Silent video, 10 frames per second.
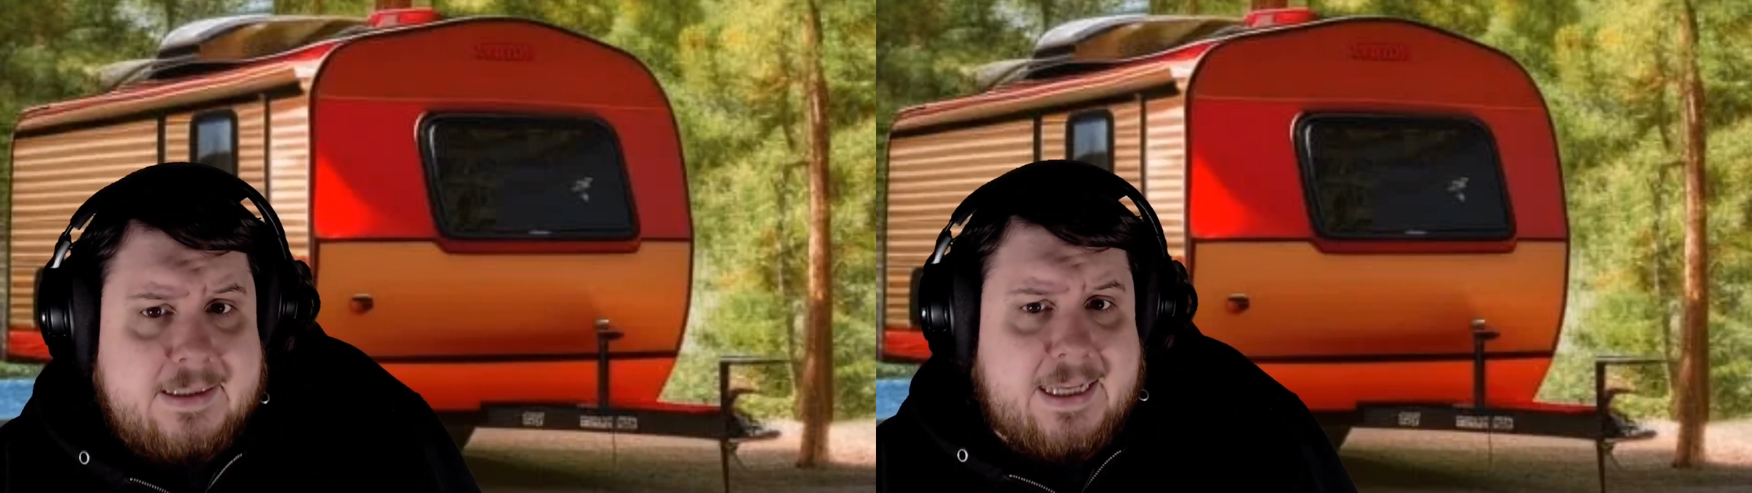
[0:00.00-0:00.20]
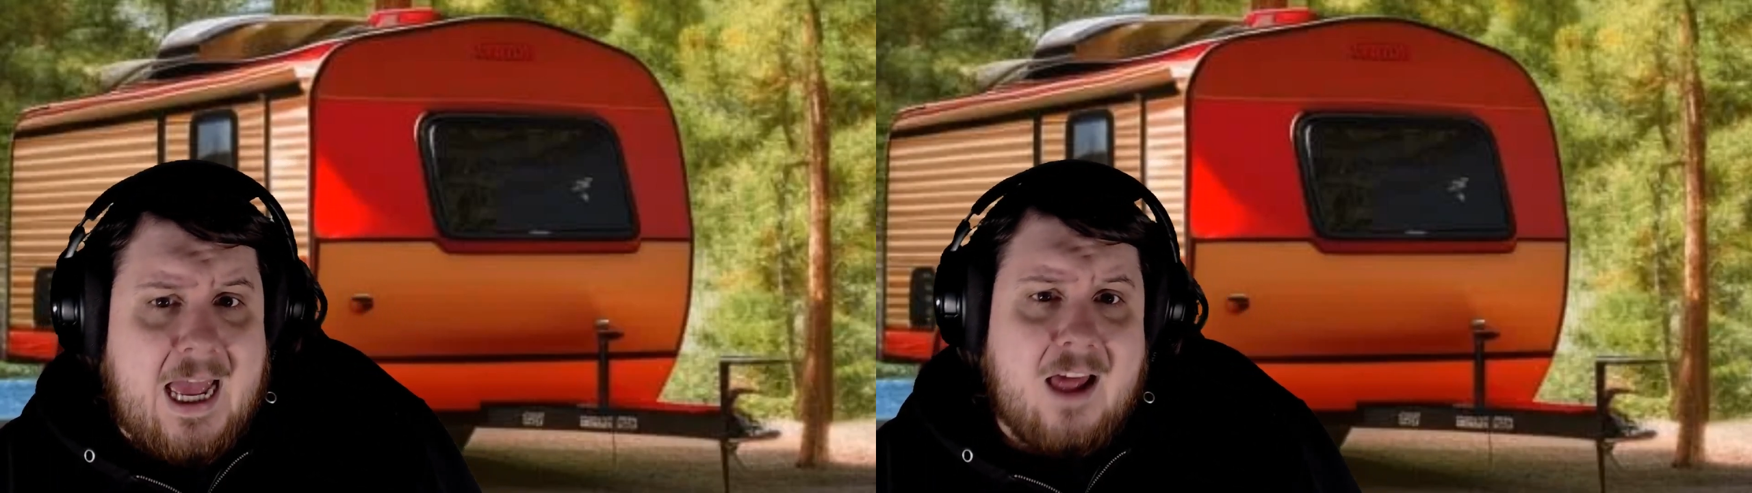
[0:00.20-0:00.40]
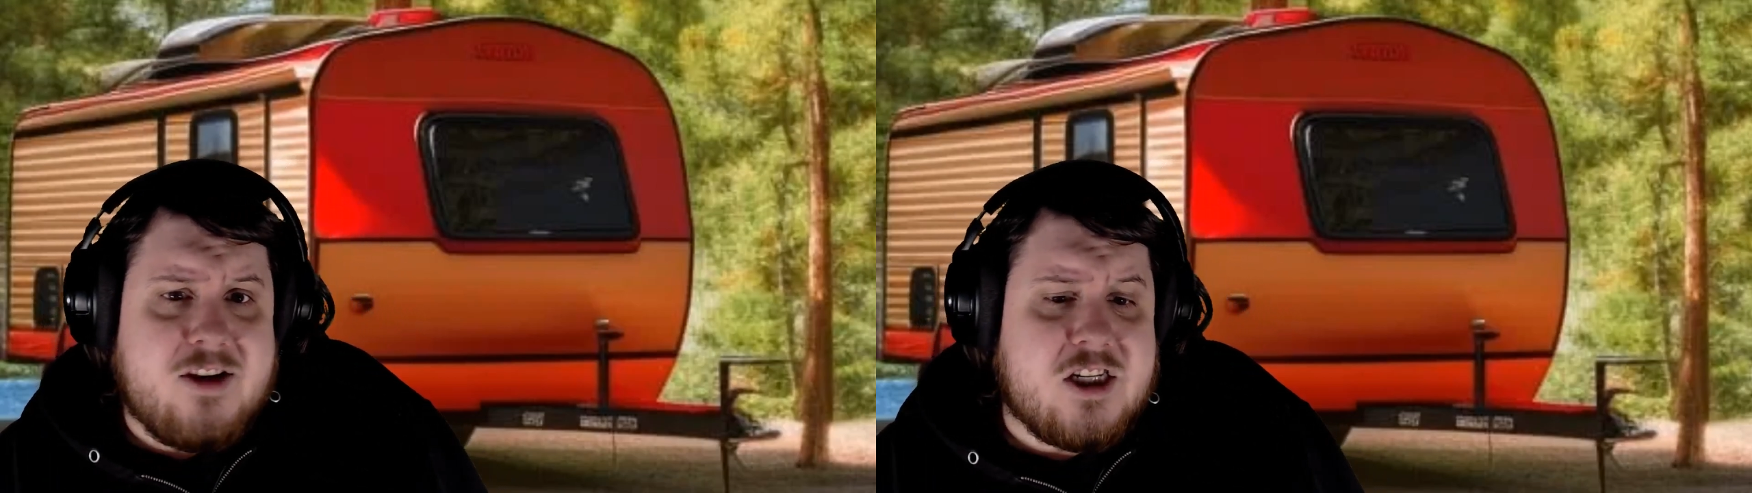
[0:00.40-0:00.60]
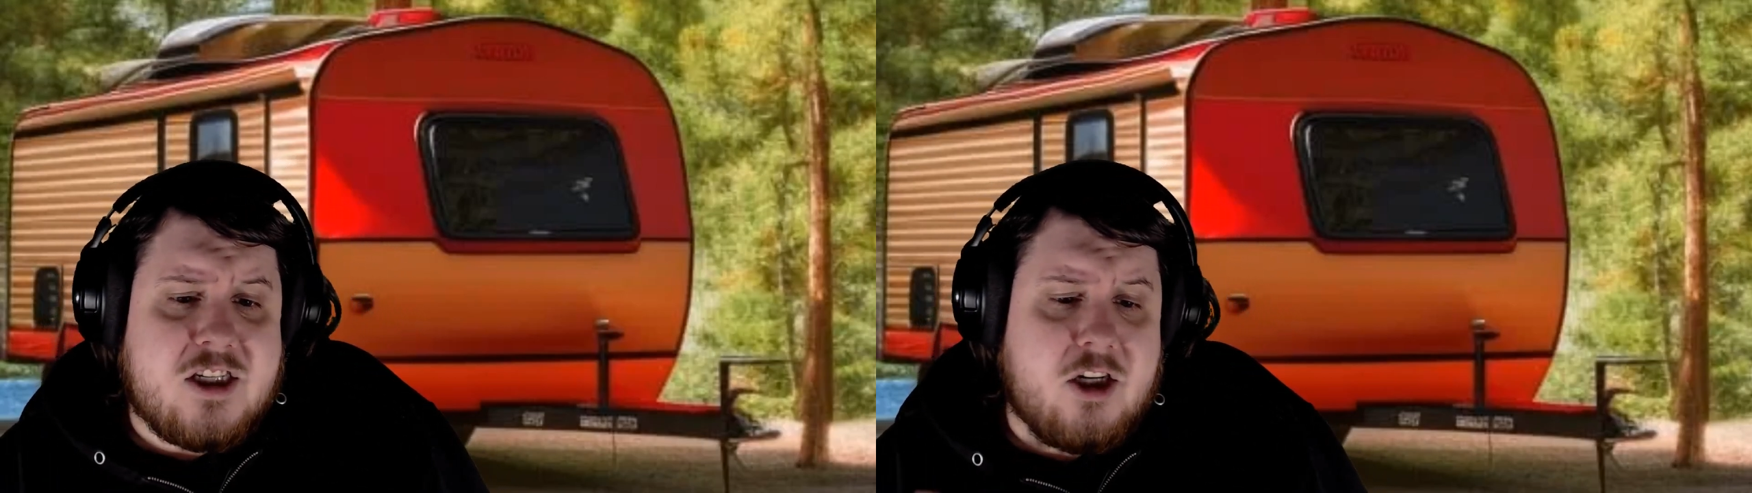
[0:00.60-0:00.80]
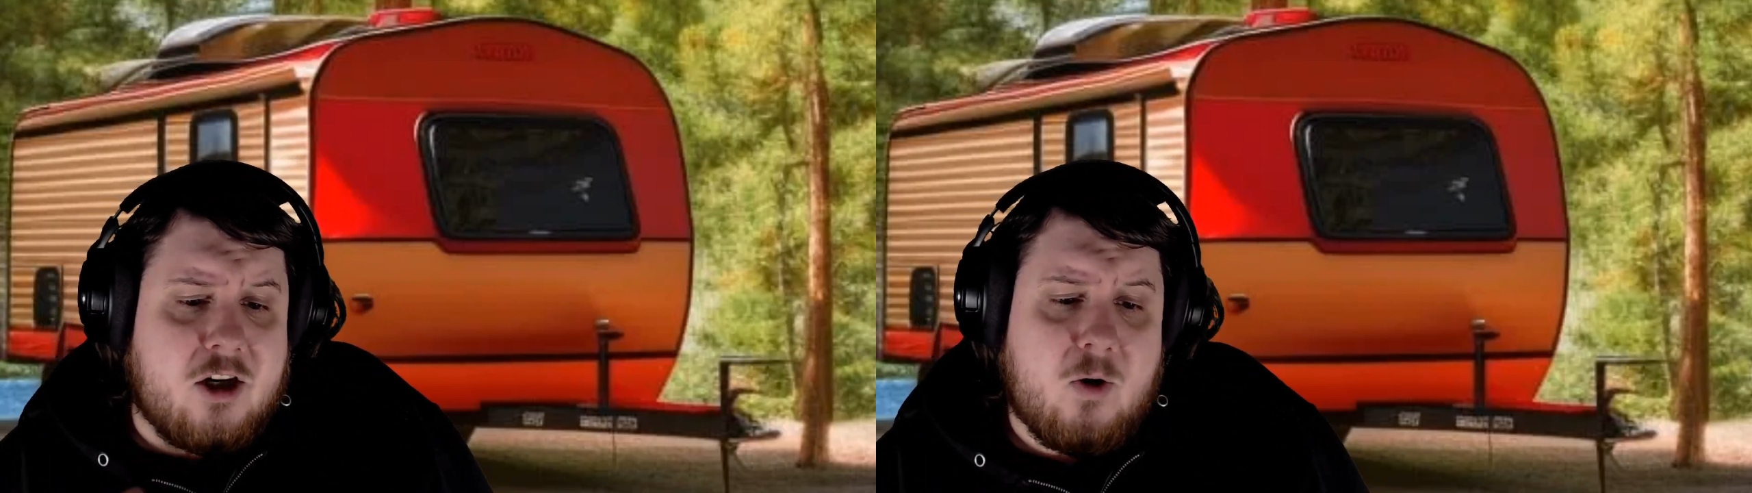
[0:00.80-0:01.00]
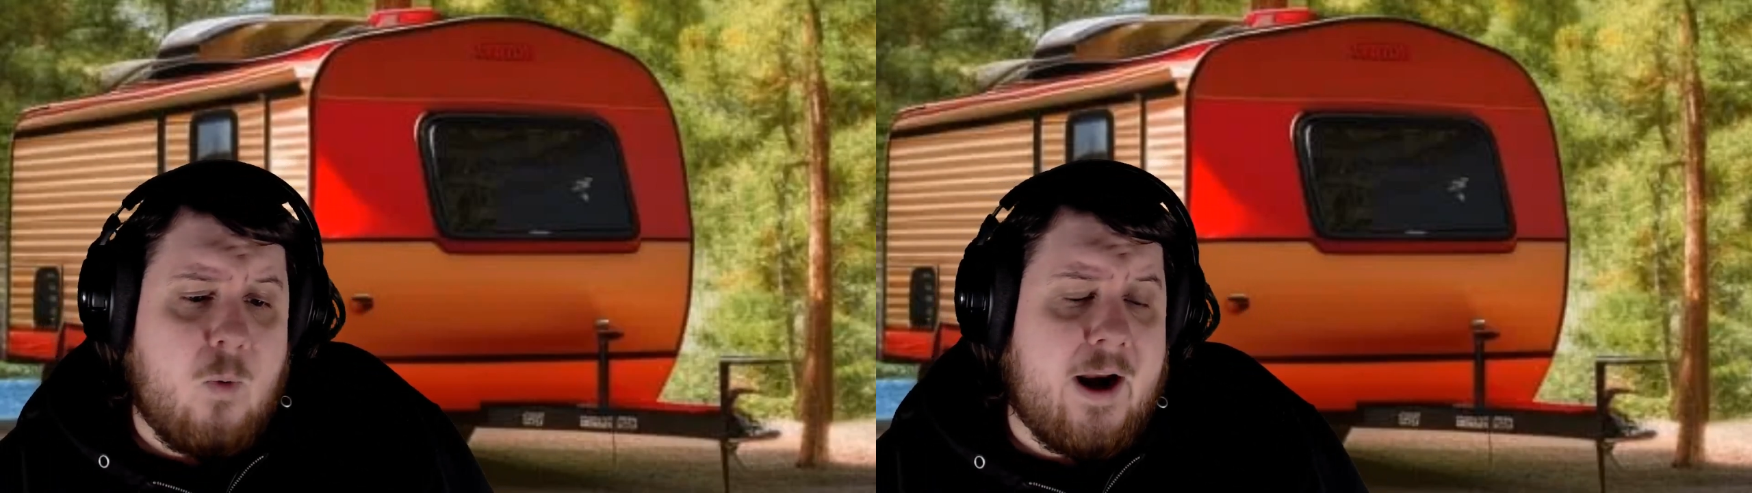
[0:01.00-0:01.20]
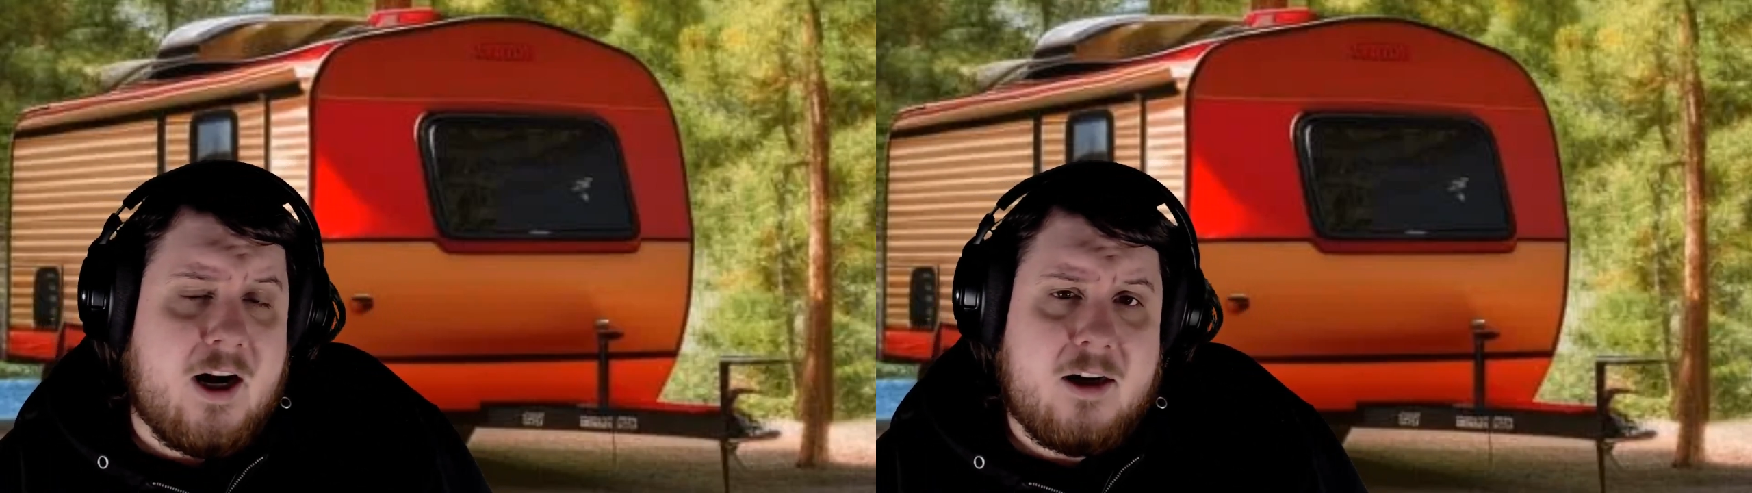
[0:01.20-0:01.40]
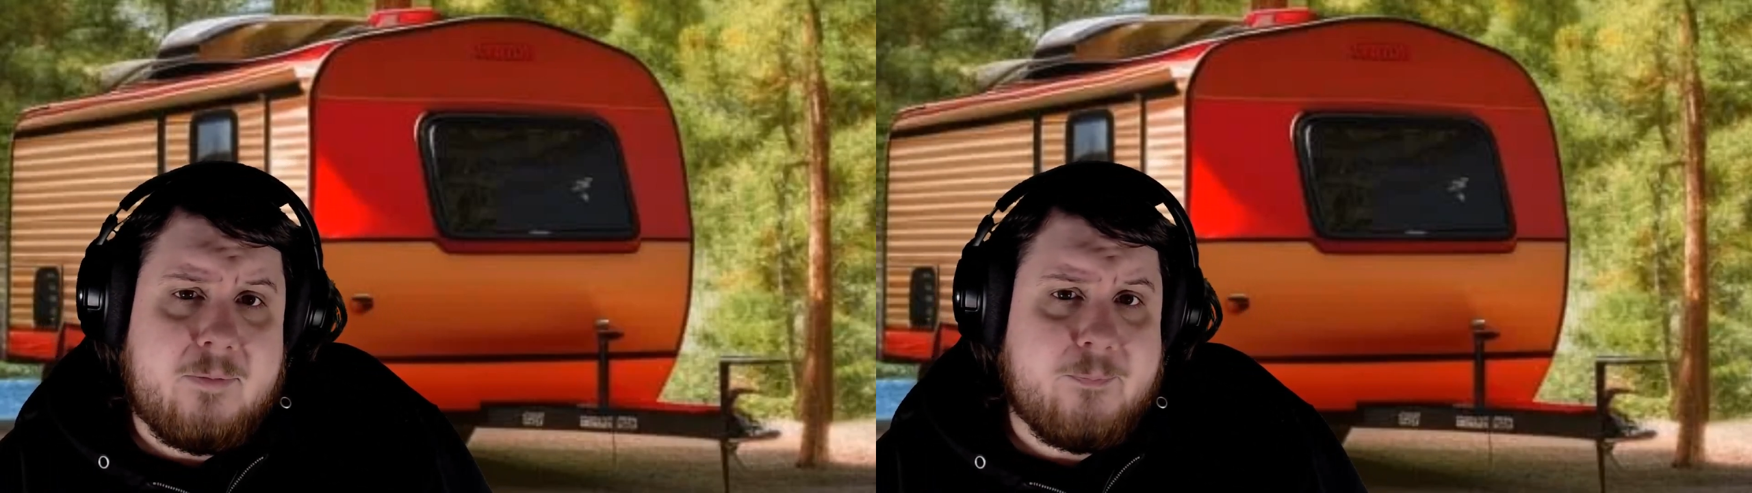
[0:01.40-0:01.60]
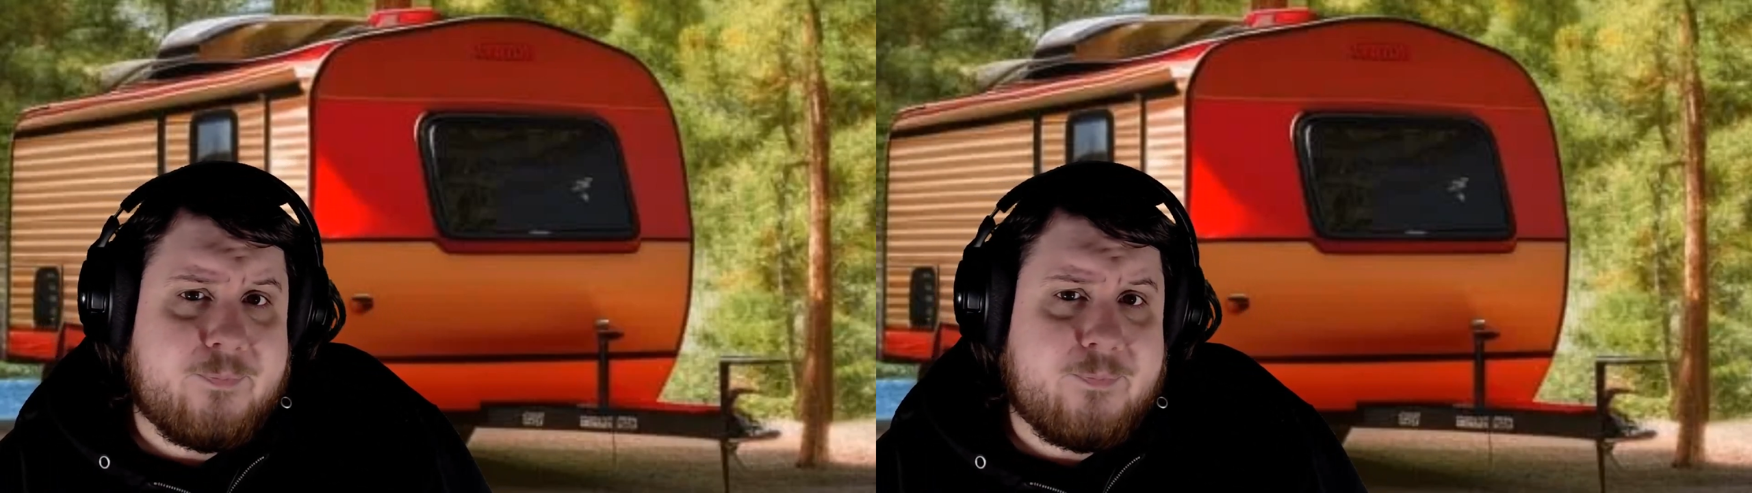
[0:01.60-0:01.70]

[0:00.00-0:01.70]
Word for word: yeah, just so you're aware,